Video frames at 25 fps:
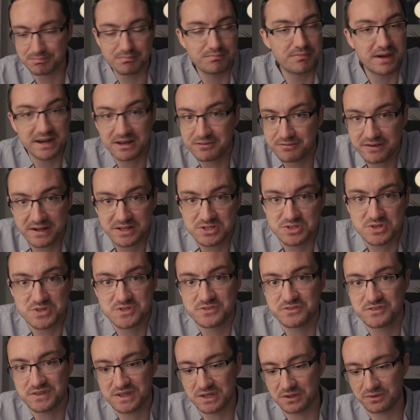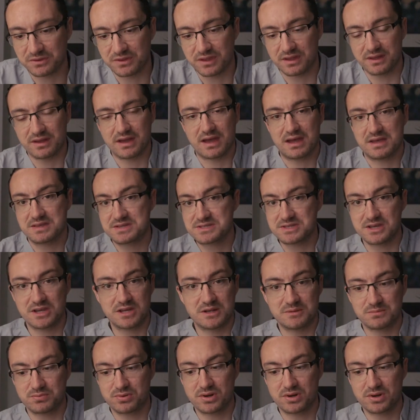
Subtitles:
manufacturers feel that at a certain